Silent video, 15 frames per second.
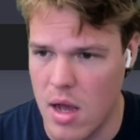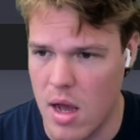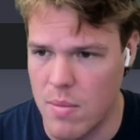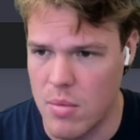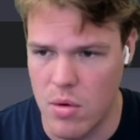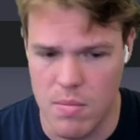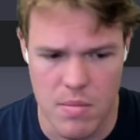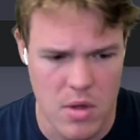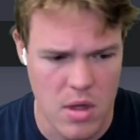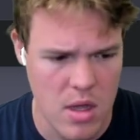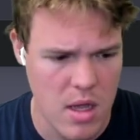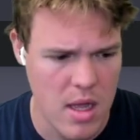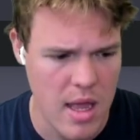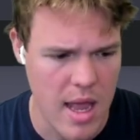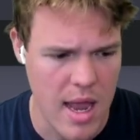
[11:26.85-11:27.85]
Boom.
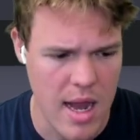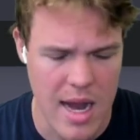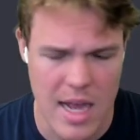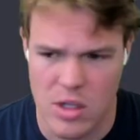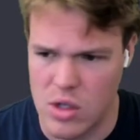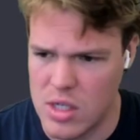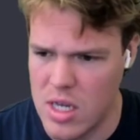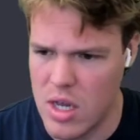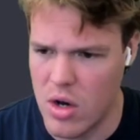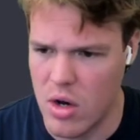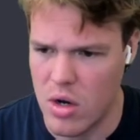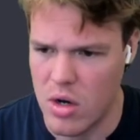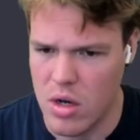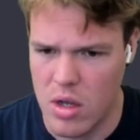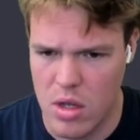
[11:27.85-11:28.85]
And as you see
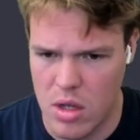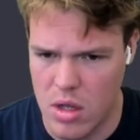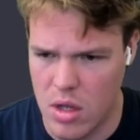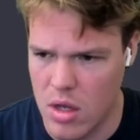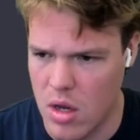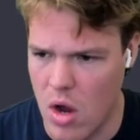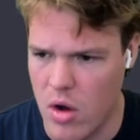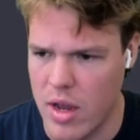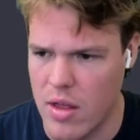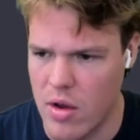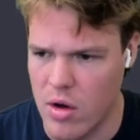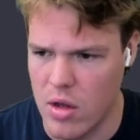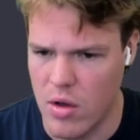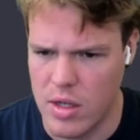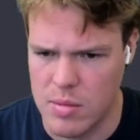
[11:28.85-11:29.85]
here, okay, there you
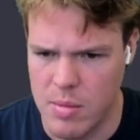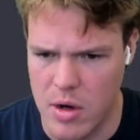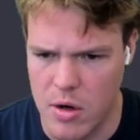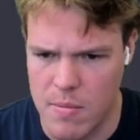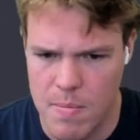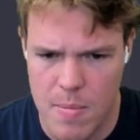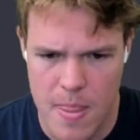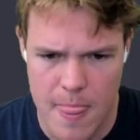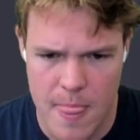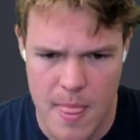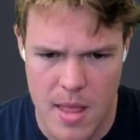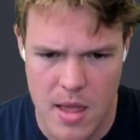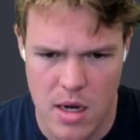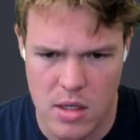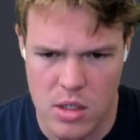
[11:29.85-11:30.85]
go. That's better.
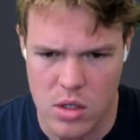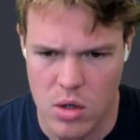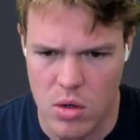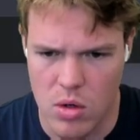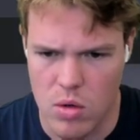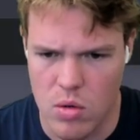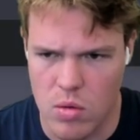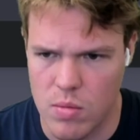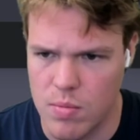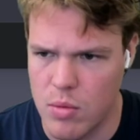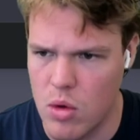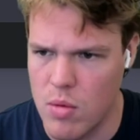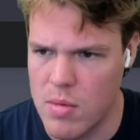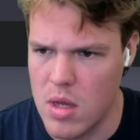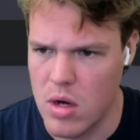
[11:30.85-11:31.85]
So
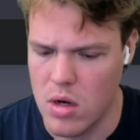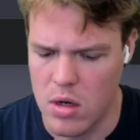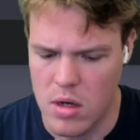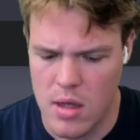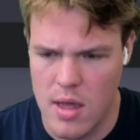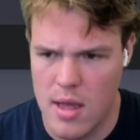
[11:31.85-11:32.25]
boom here.